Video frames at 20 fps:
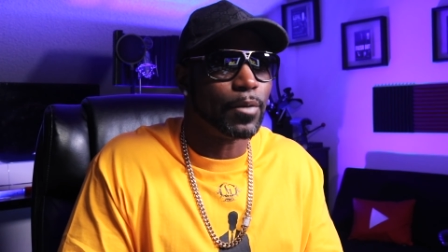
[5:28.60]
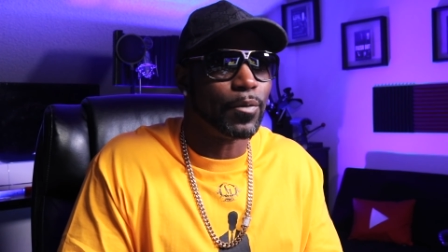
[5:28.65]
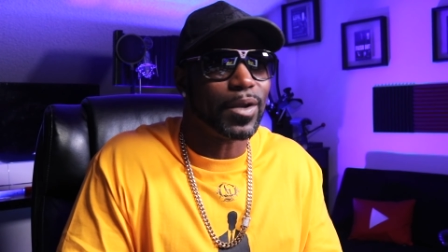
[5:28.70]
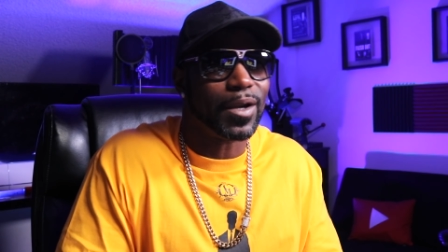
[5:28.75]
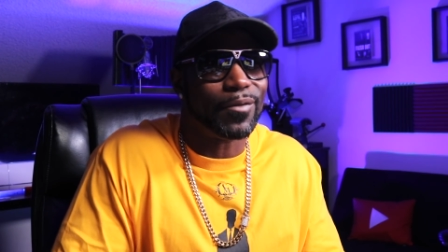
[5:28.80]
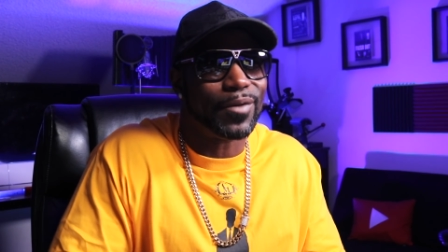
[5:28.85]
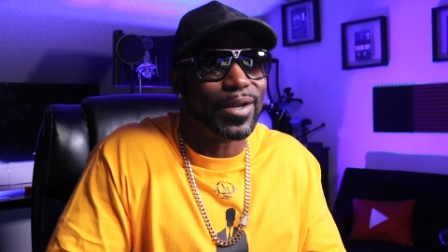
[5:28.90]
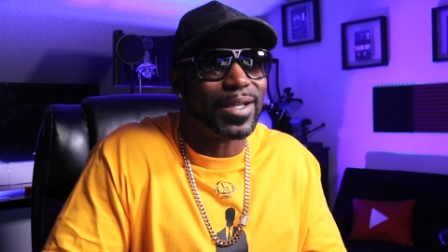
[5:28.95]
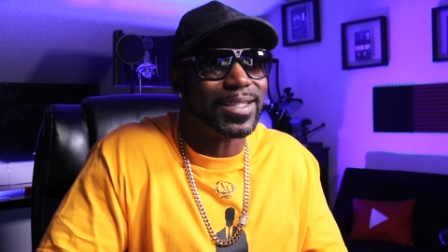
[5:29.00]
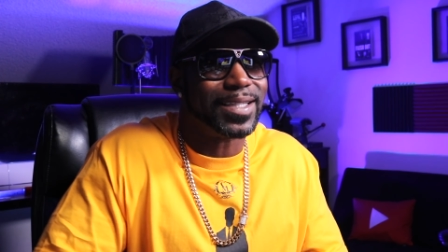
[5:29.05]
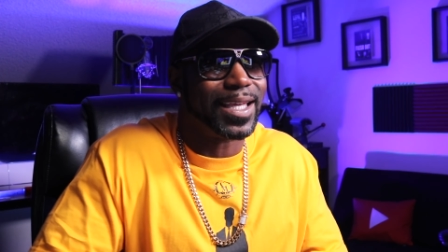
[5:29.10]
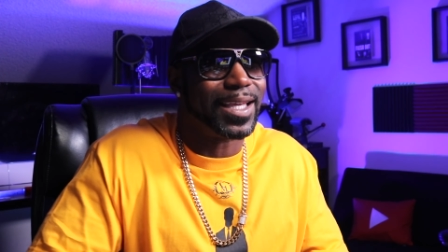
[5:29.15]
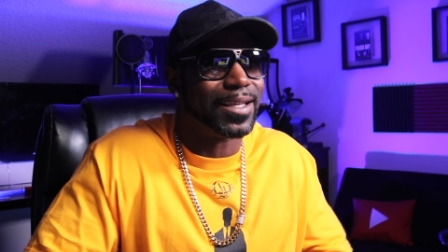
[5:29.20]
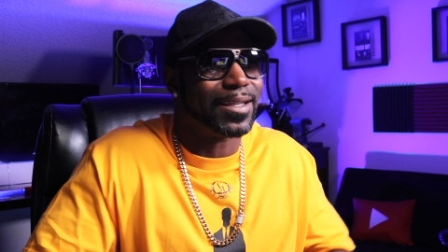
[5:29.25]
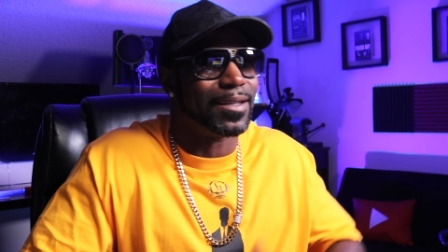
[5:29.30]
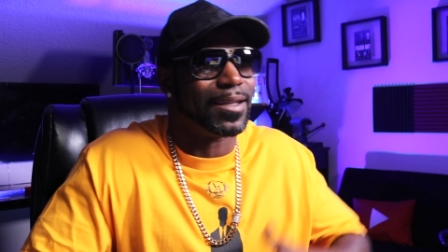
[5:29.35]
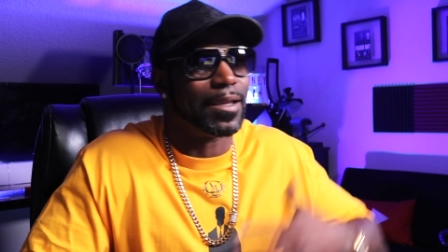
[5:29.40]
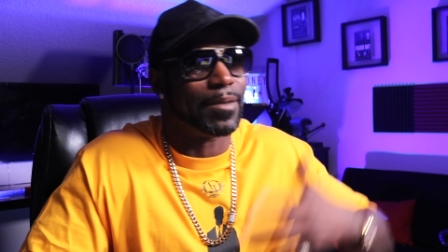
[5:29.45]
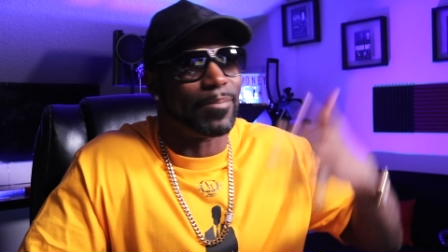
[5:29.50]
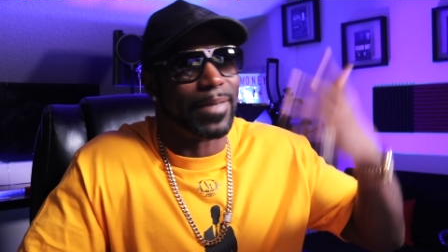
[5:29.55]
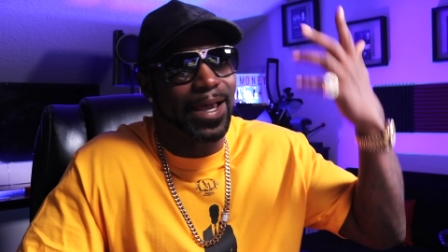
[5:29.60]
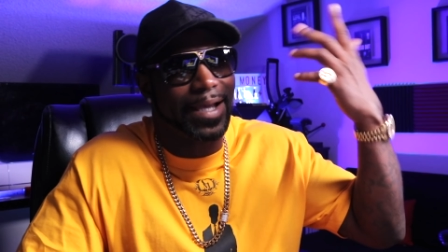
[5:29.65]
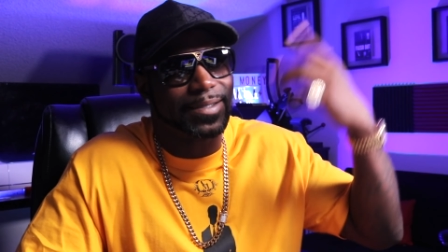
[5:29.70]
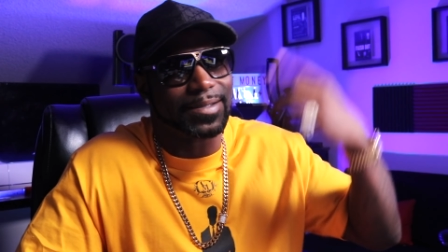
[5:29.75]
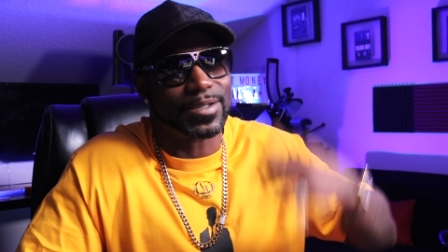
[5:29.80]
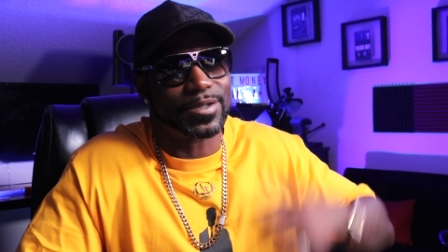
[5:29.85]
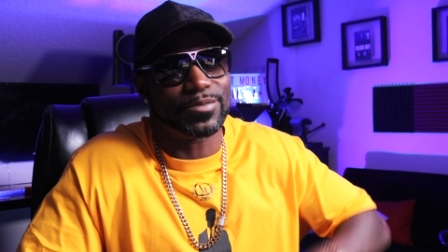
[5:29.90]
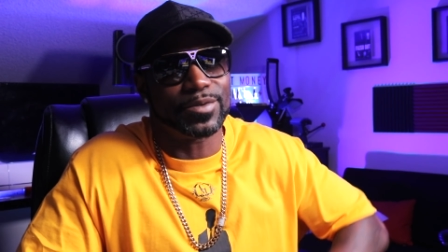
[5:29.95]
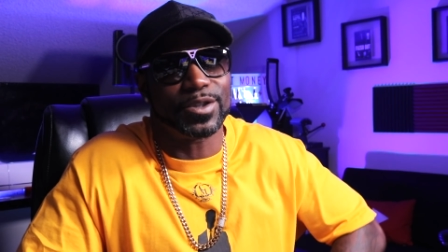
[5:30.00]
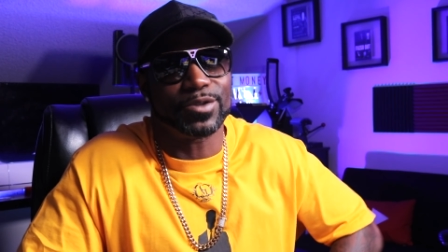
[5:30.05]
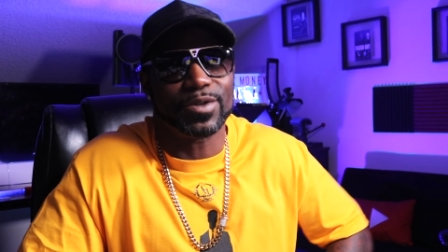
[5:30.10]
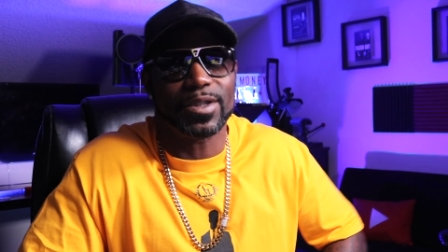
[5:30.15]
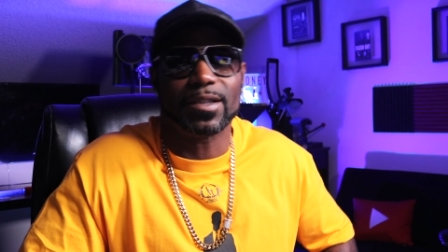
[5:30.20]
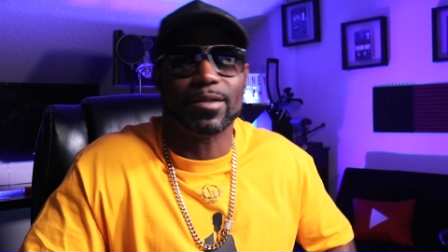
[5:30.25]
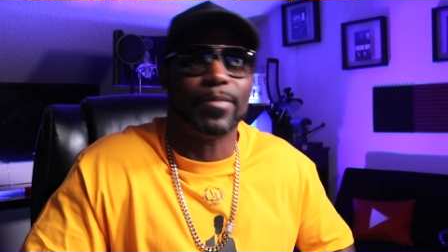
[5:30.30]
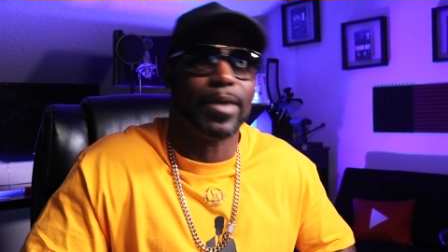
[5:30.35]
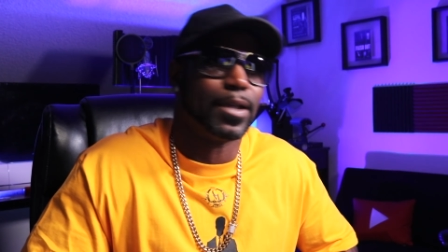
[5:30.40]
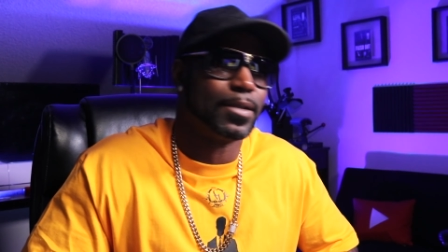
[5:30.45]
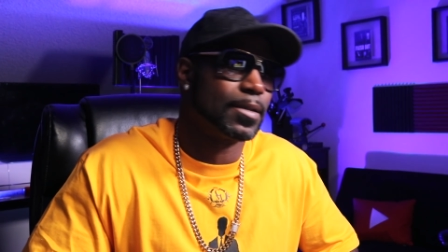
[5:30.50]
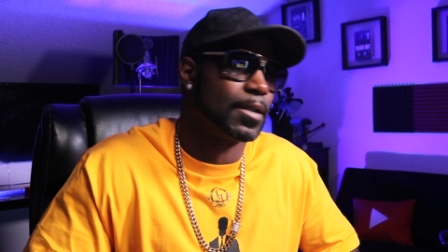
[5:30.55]
already taking the ambassador retreat to
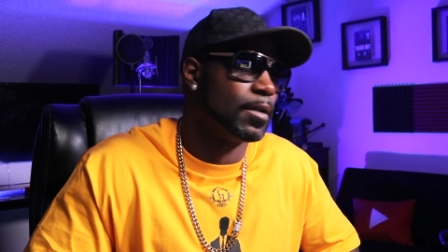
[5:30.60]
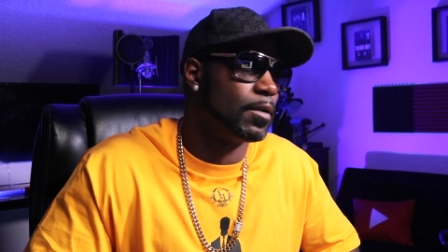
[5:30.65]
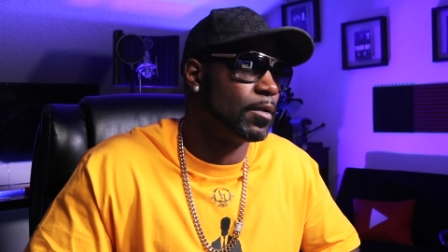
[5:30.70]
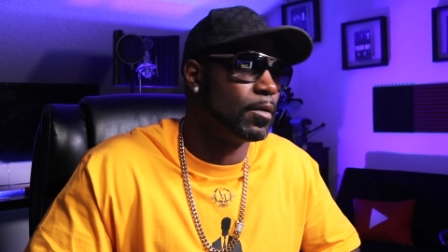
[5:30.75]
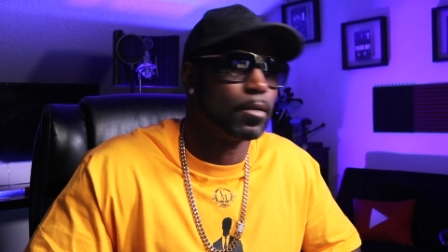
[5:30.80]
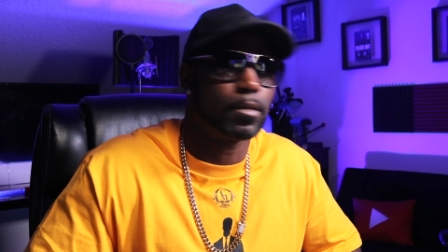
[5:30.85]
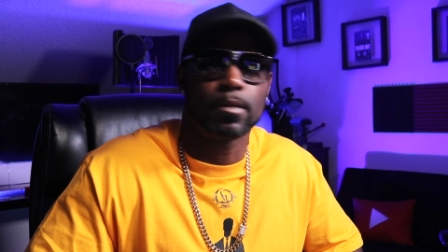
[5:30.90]
Mexico?